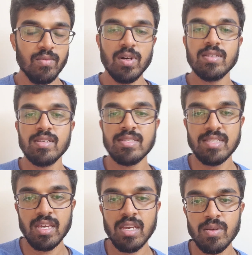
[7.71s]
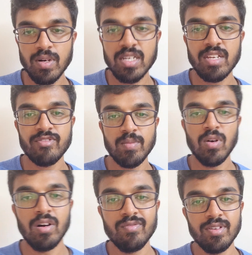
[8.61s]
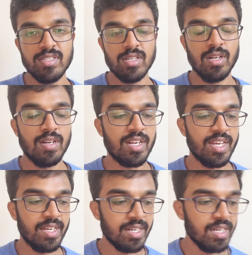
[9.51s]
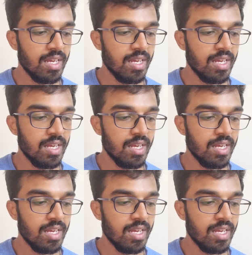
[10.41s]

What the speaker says: versus say working from office and all, right?